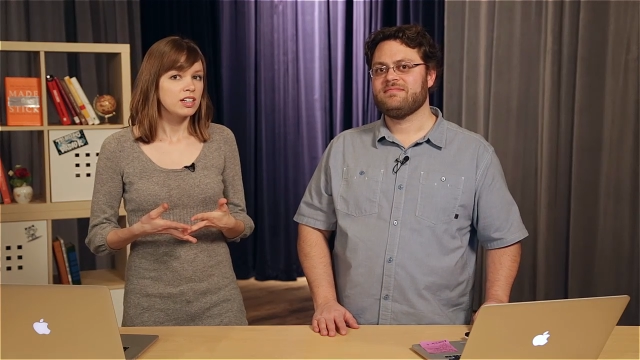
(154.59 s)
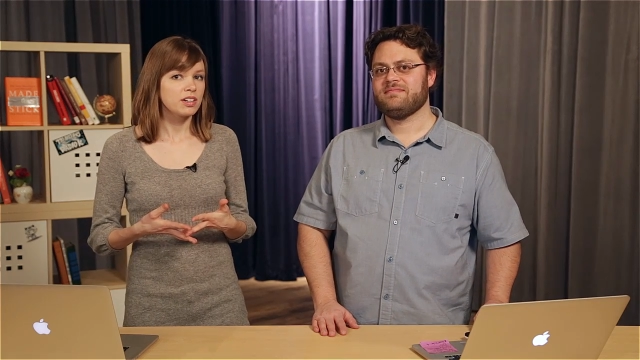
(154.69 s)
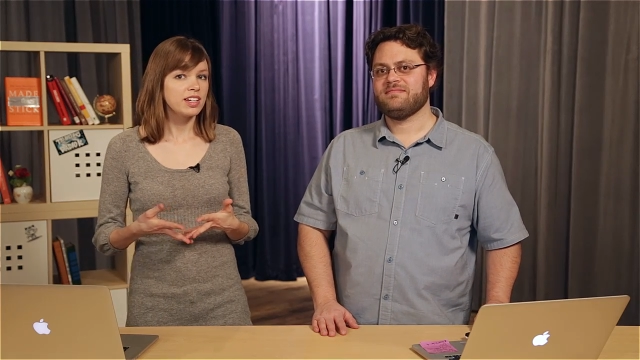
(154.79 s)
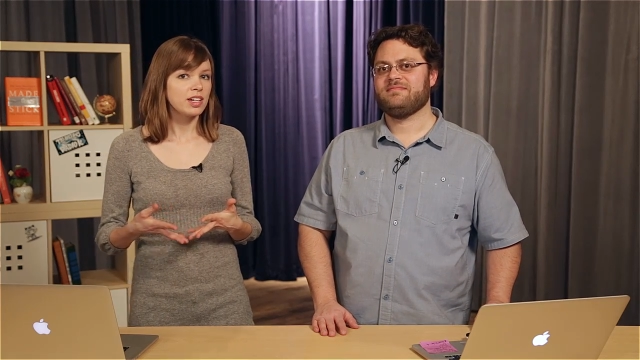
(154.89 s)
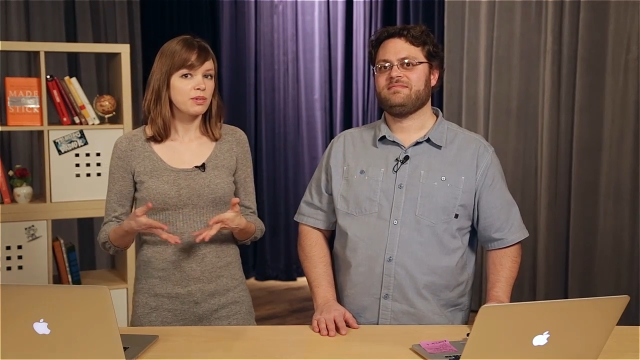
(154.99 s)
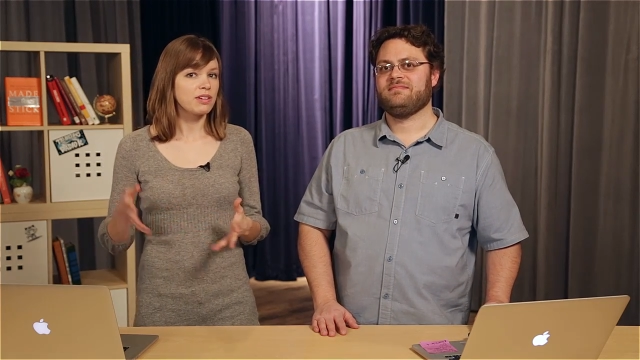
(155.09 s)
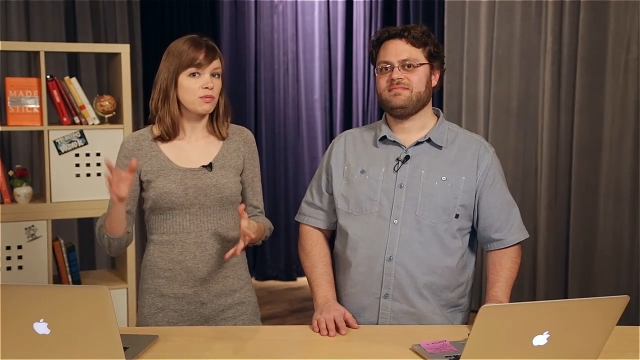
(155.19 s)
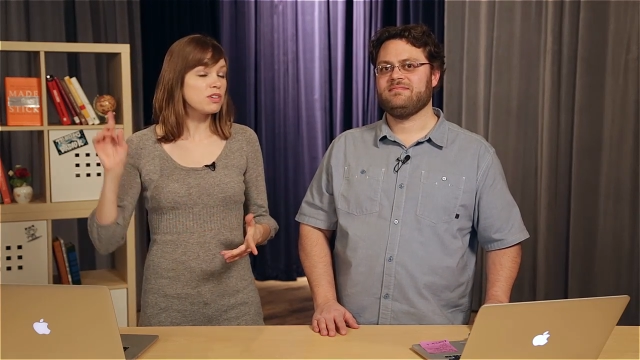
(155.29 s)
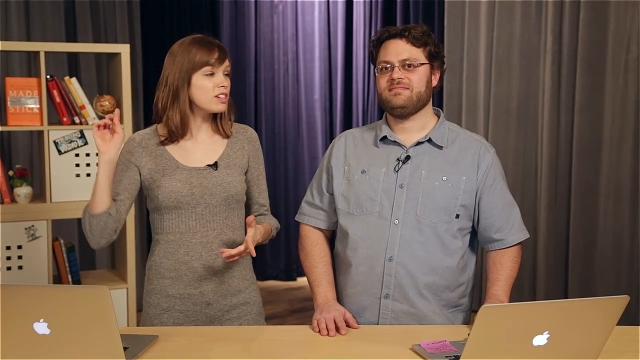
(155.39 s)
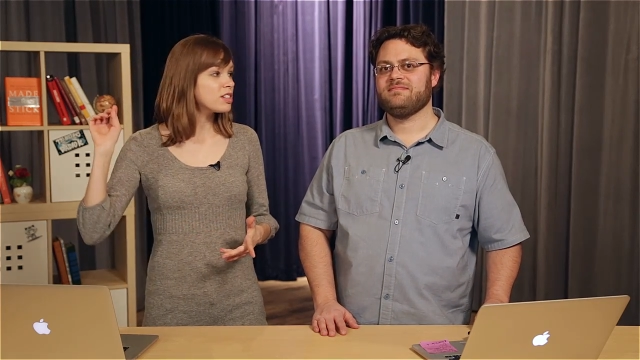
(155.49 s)
Speaker 1: Okay, now we have
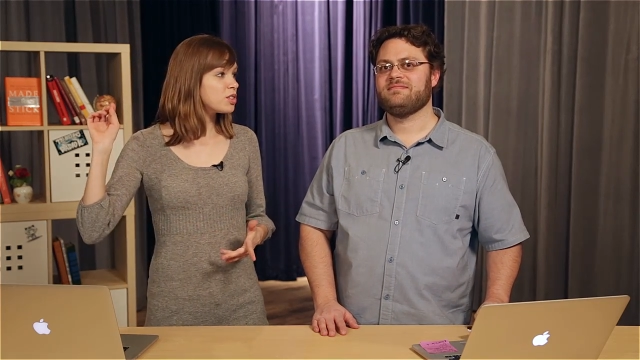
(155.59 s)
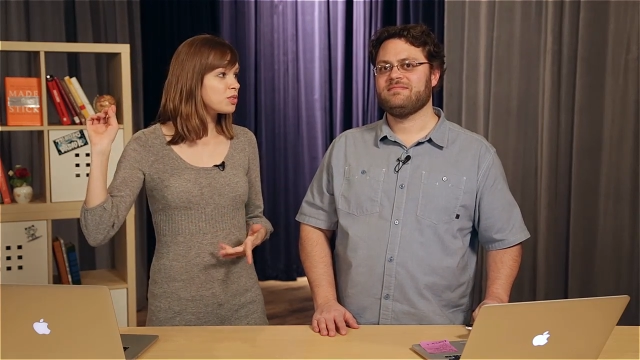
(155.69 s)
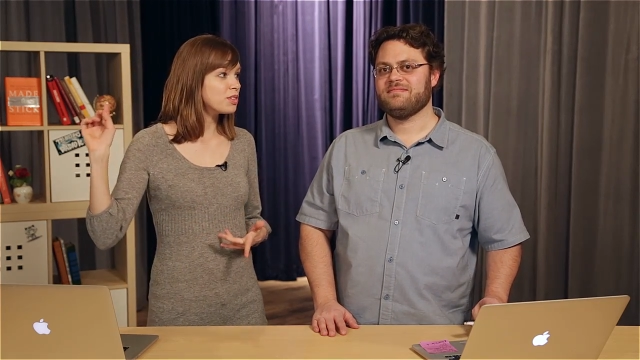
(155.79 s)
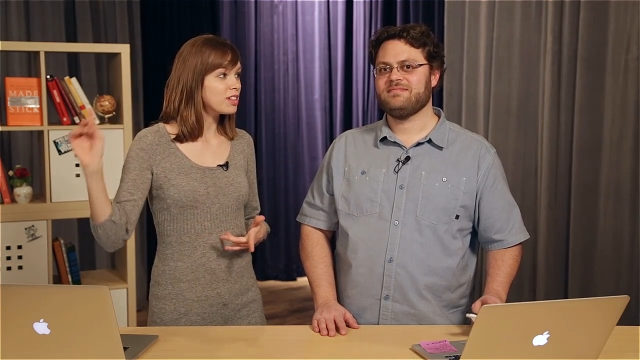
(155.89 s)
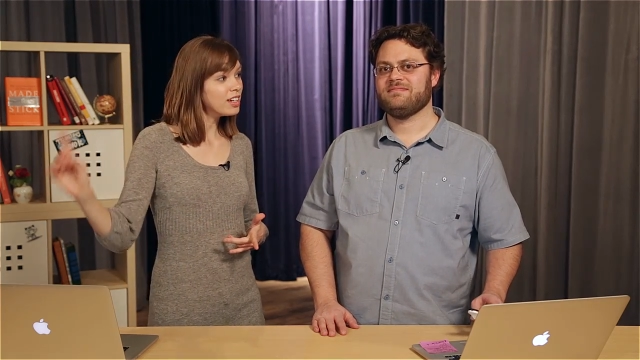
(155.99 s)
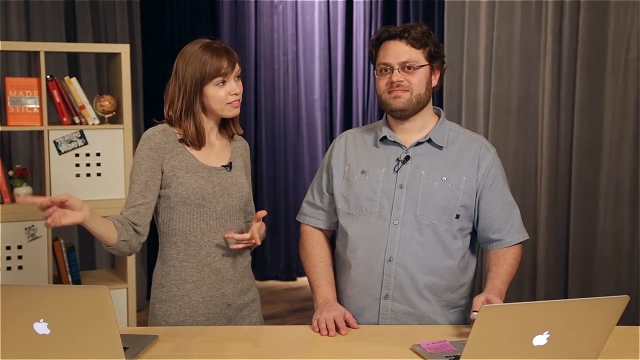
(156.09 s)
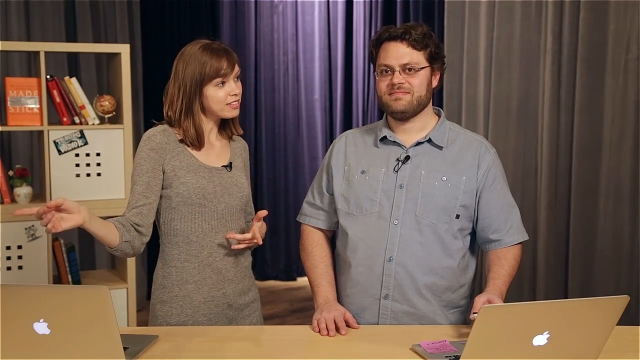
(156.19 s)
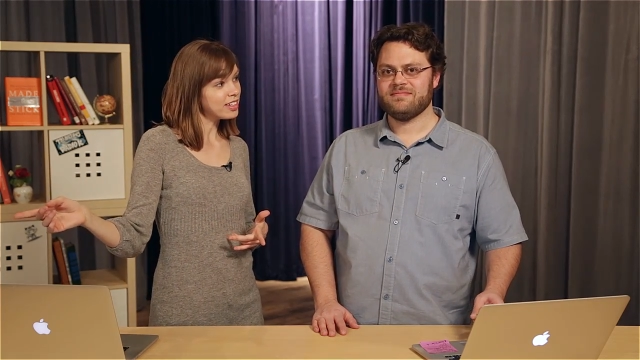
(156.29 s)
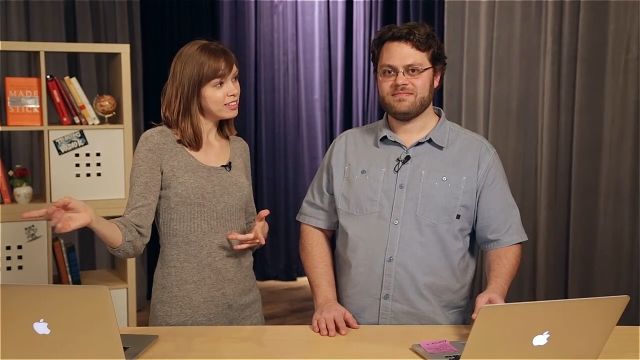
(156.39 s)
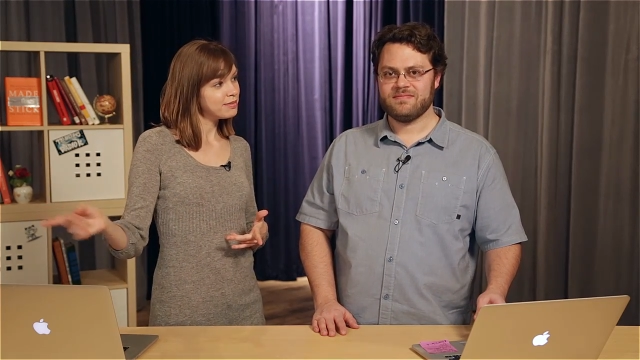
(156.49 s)
one tool left,
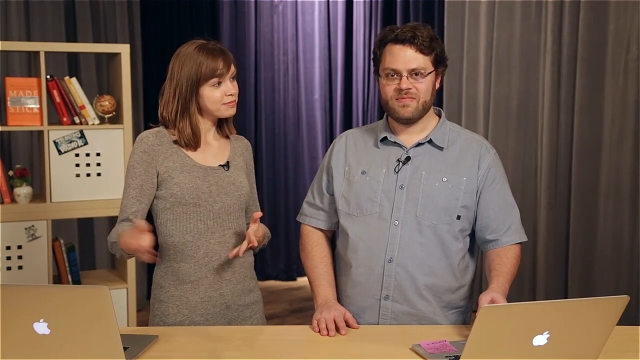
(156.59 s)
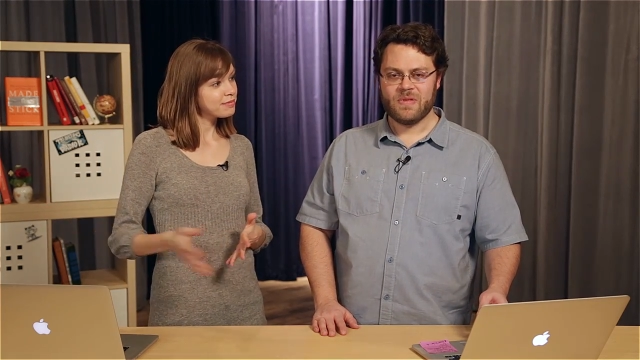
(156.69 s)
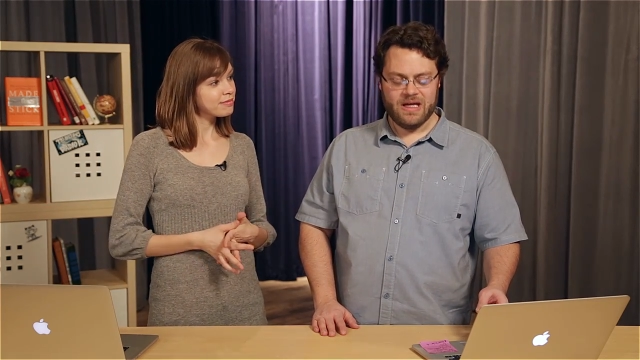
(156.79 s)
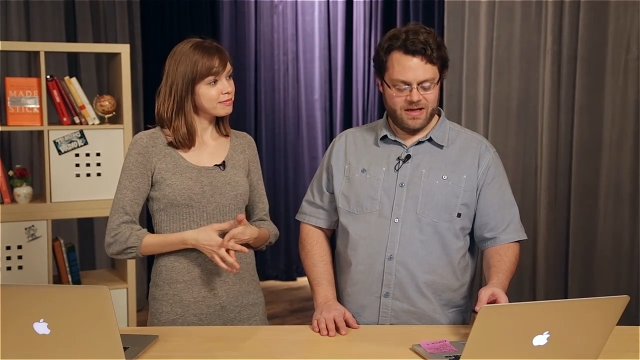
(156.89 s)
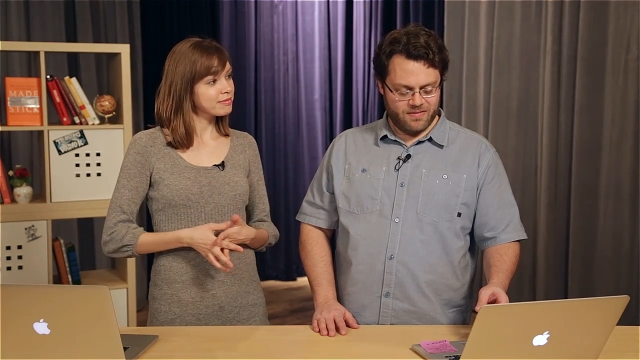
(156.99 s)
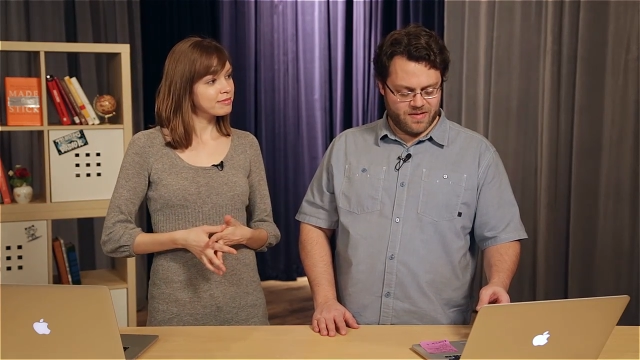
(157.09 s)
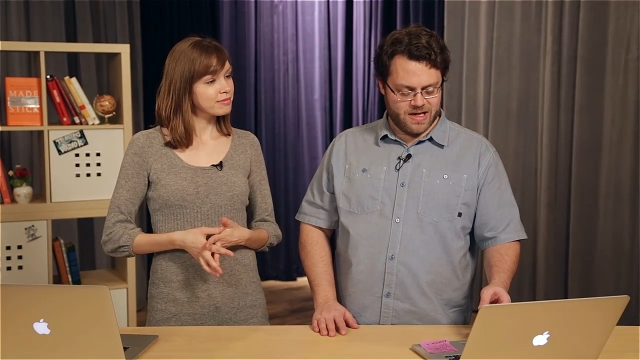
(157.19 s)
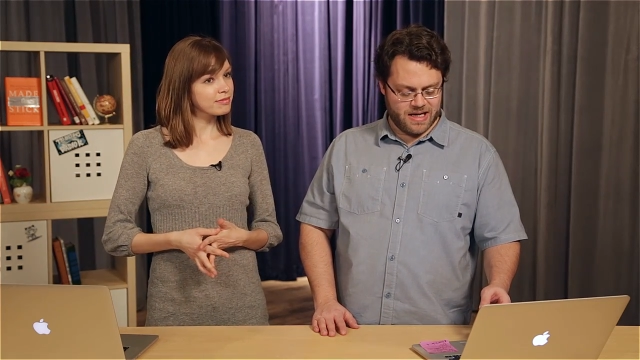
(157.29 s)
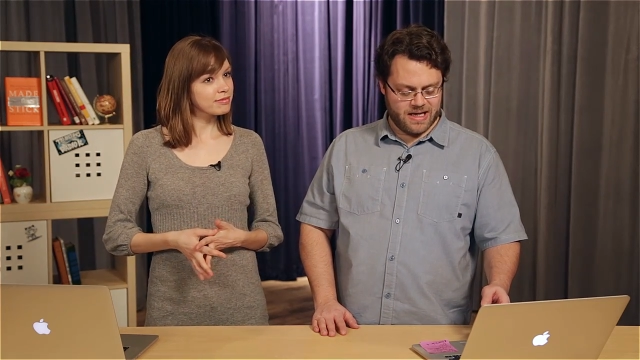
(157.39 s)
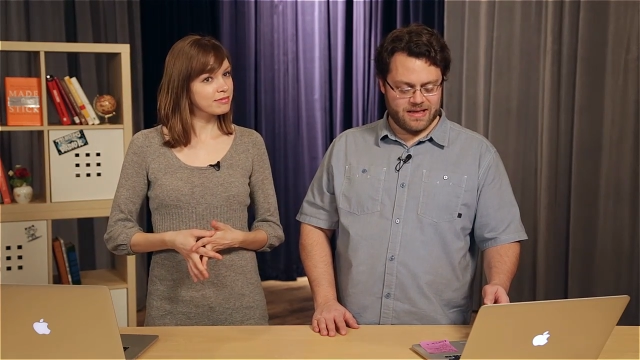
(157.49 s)
right?
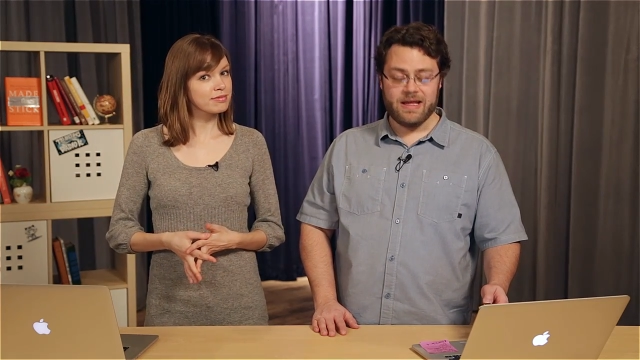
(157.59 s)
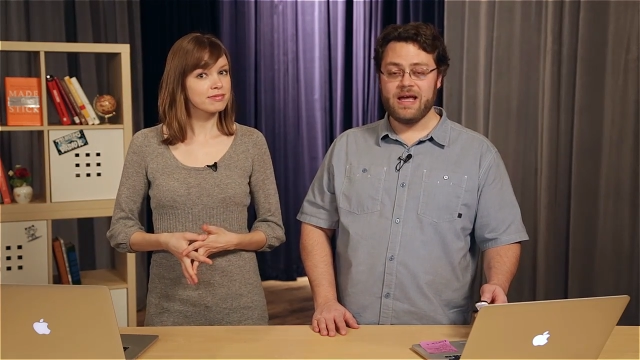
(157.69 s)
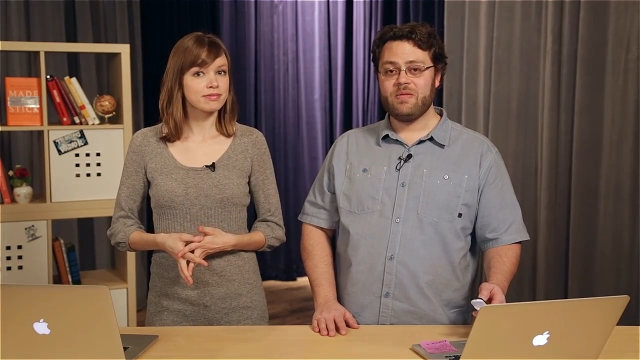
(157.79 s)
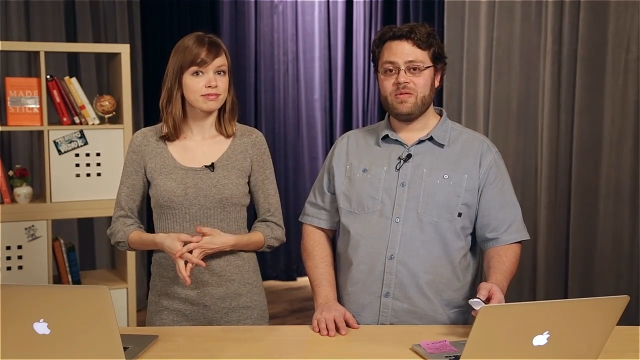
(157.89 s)
Speaker 2: Right, and that